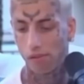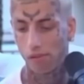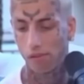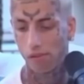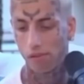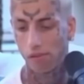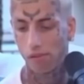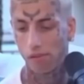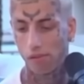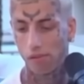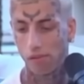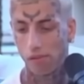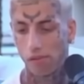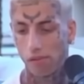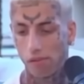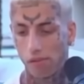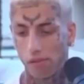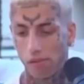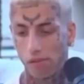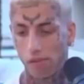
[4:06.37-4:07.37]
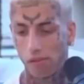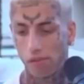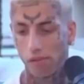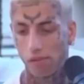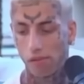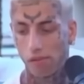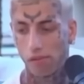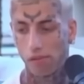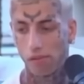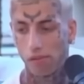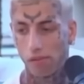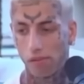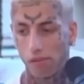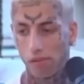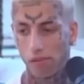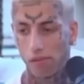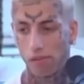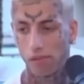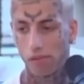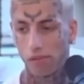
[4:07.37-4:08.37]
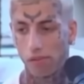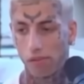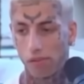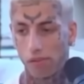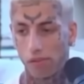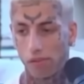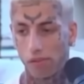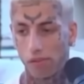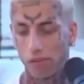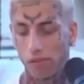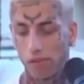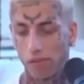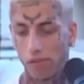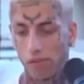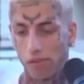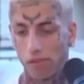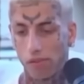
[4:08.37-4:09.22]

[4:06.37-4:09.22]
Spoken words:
(silent)